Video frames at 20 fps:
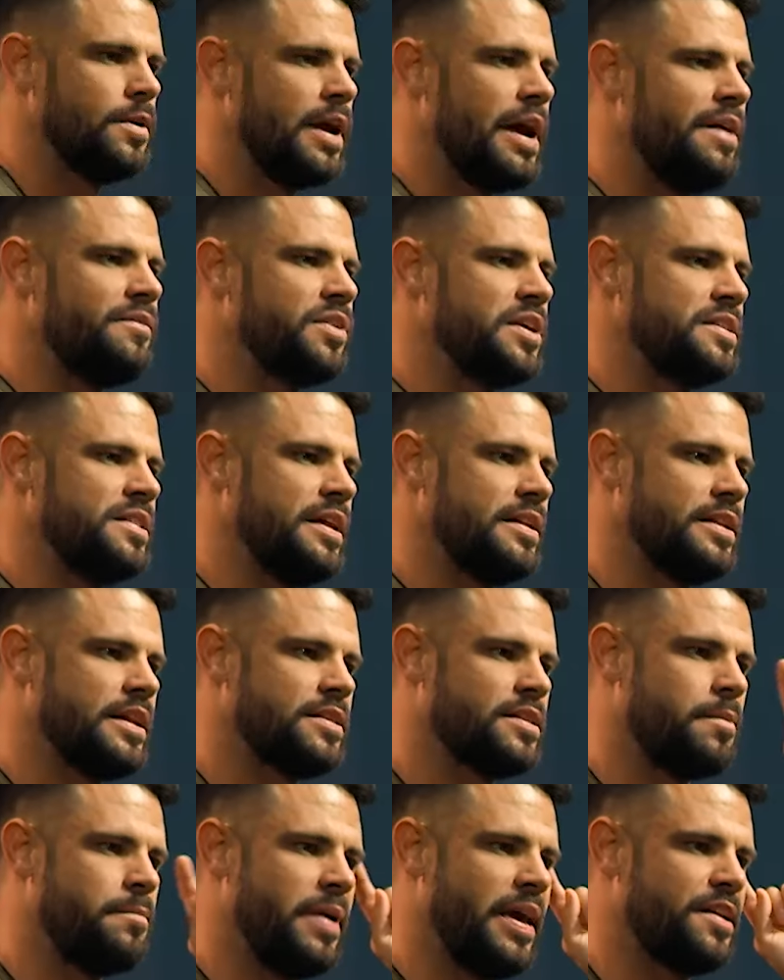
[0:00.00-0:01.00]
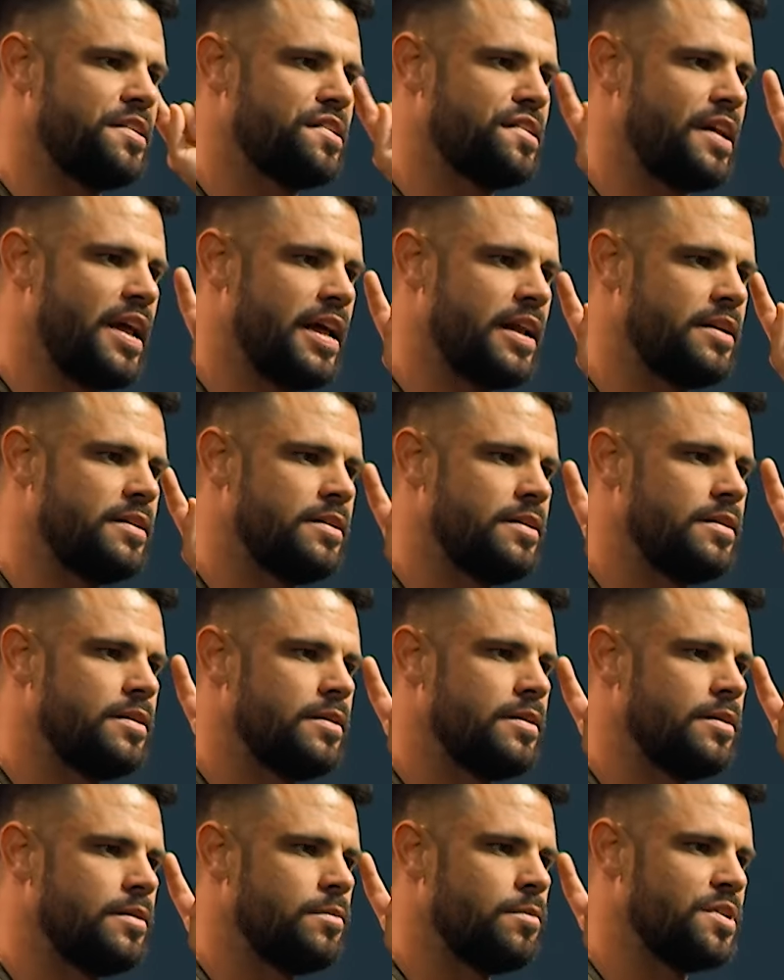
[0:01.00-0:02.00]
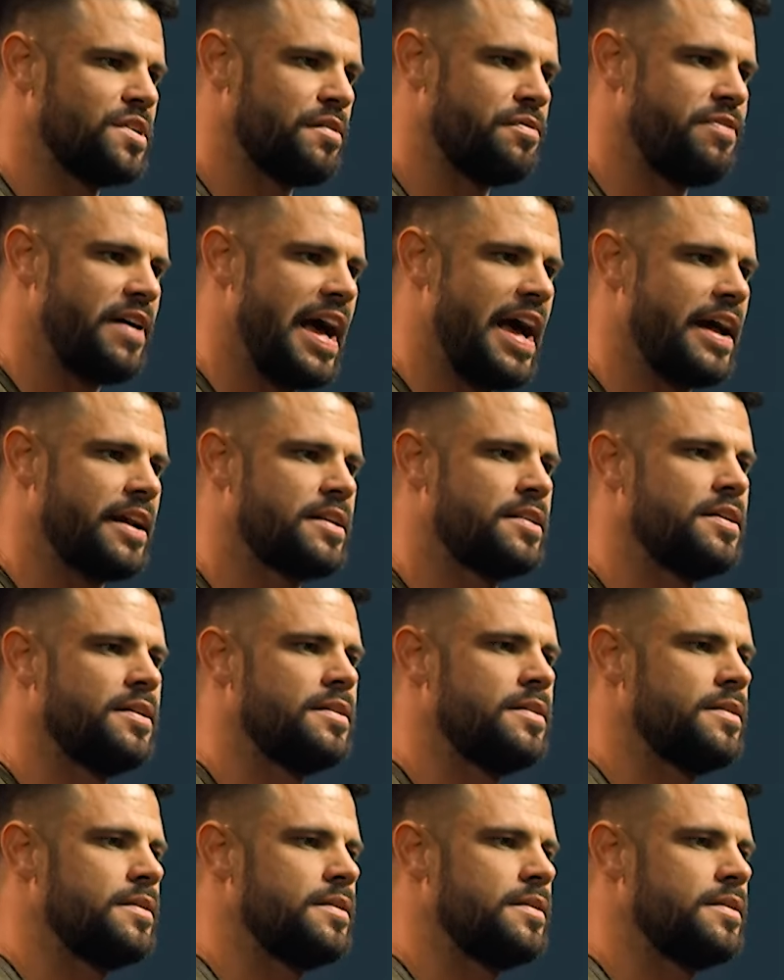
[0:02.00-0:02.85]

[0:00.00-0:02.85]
Everything that the man said was a fact.